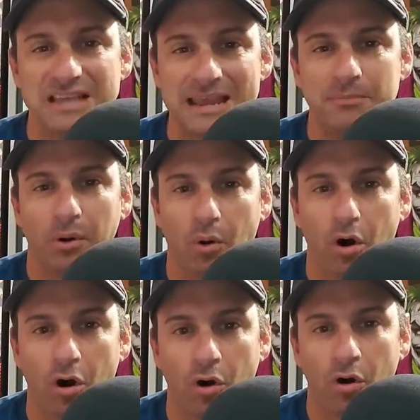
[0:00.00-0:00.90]
table
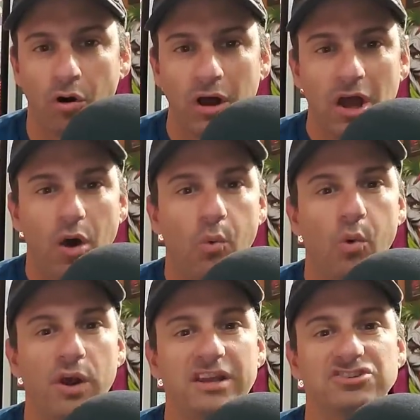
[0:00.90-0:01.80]
haul,
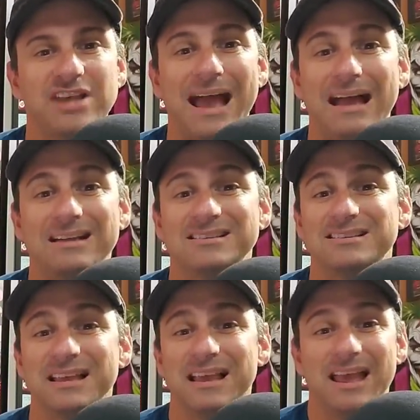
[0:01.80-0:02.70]
which
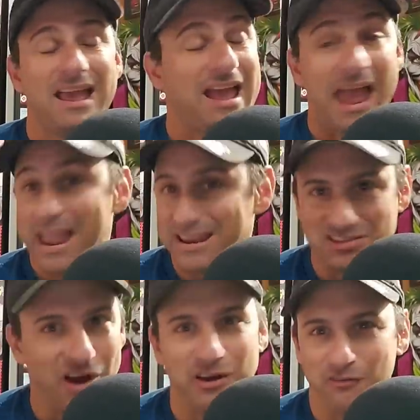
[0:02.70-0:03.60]
has a
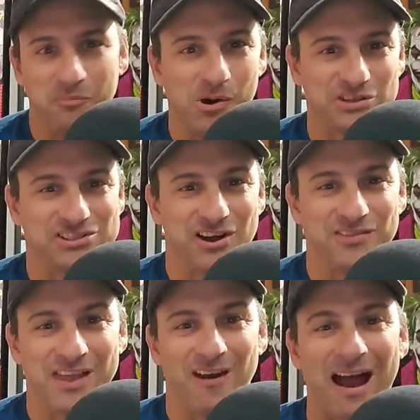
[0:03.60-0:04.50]
ton of books
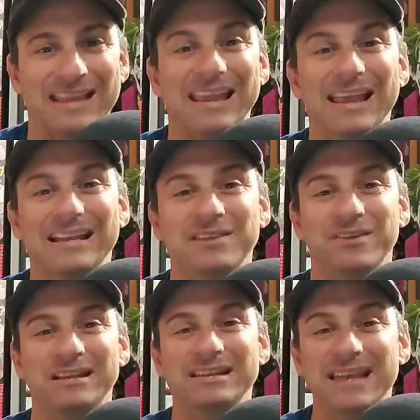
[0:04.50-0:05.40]
on there. I can't
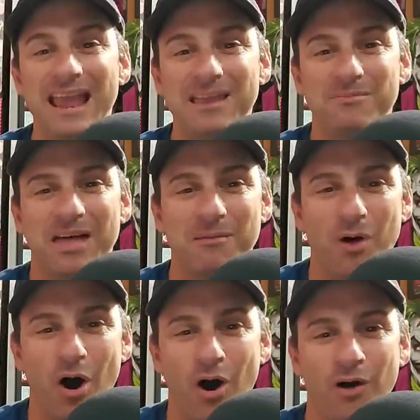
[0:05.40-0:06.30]
even name them
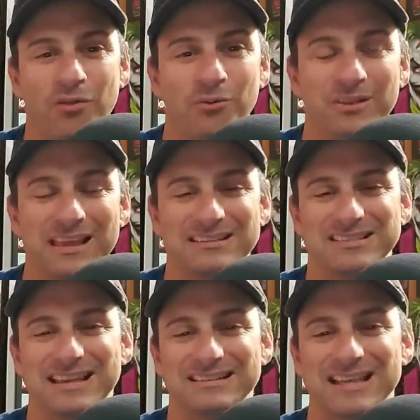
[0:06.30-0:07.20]
all. The one that
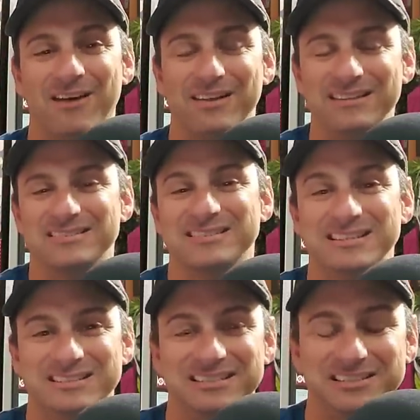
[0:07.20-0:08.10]
stands out is
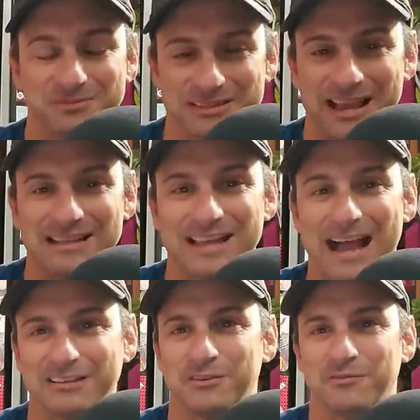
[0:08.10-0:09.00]
Deceased with that
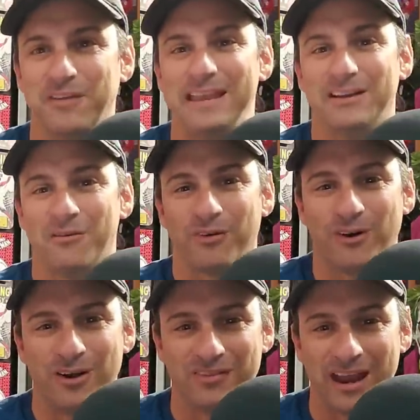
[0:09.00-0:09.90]
Dr. Fate cover
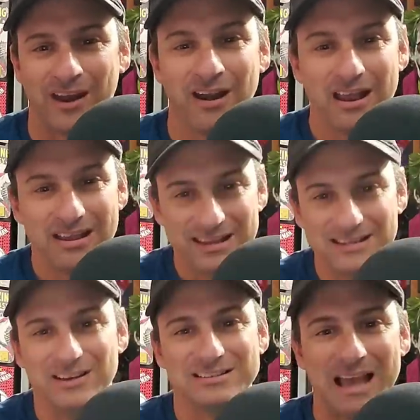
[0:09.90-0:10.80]
on there. He
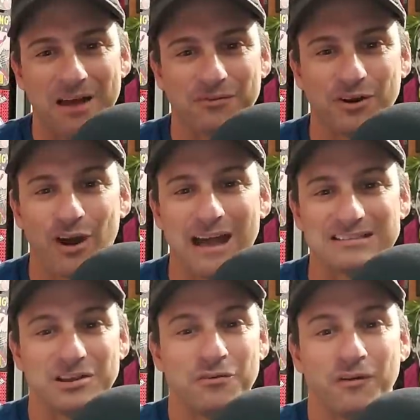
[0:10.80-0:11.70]
does have
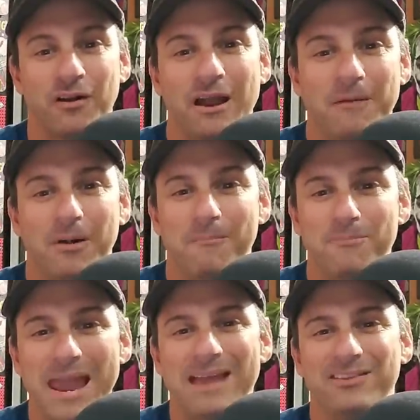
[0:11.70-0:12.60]
crossover, but
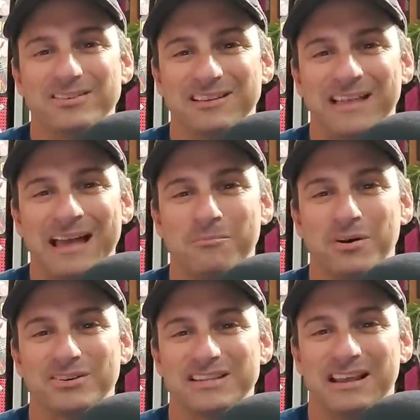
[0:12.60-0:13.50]
man, there's a lot of
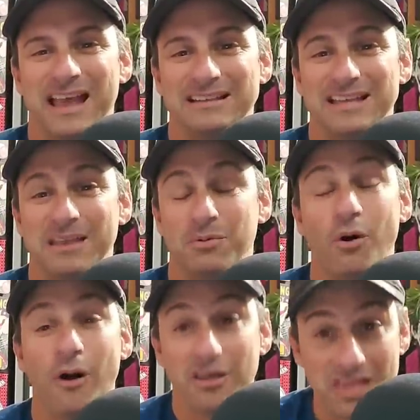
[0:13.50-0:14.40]
books on that
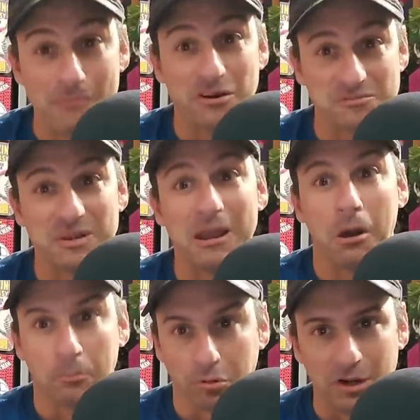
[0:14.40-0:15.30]
table. That must be
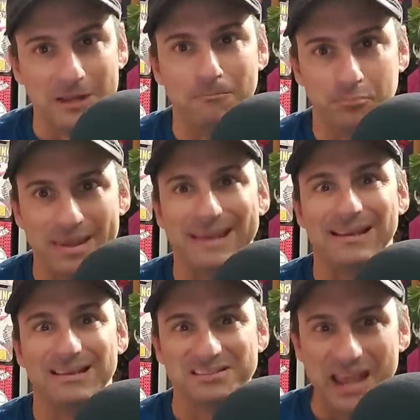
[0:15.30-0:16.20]
a pretty
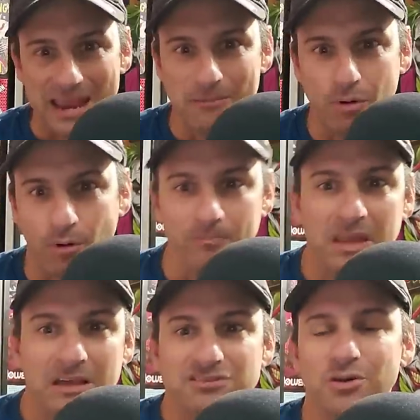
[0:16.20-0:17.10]
big table.
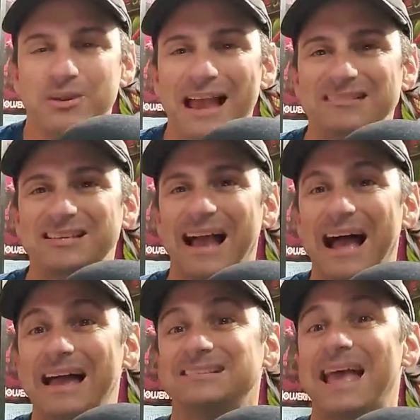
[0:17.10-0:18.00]
So yes,
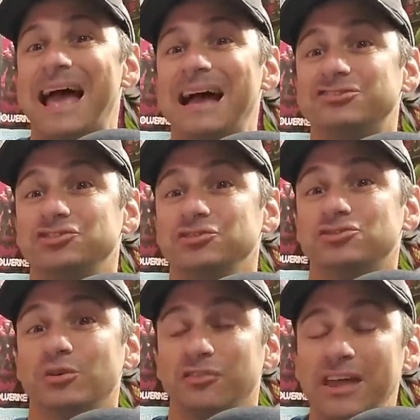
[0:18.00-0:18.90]
guys, as
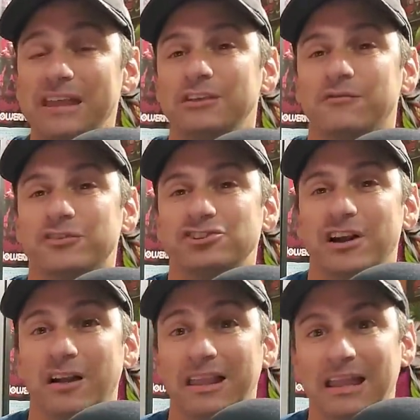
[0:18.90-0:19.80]
usual, thank you for
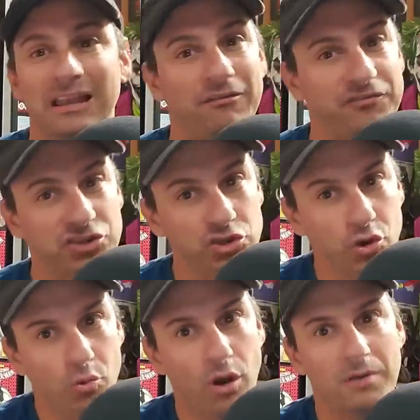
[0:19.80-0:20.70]
sharing. And if you
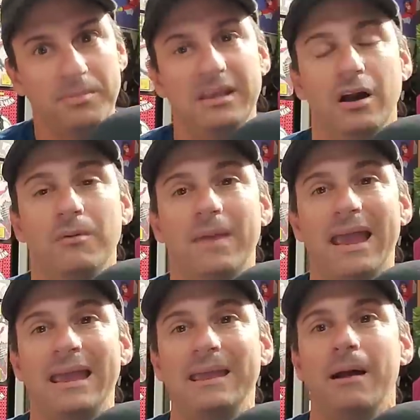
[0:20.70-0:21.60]
want to become
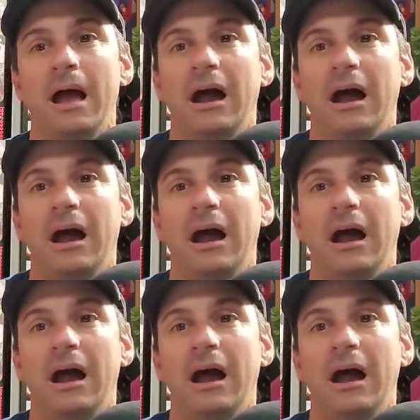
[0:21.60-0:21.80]
a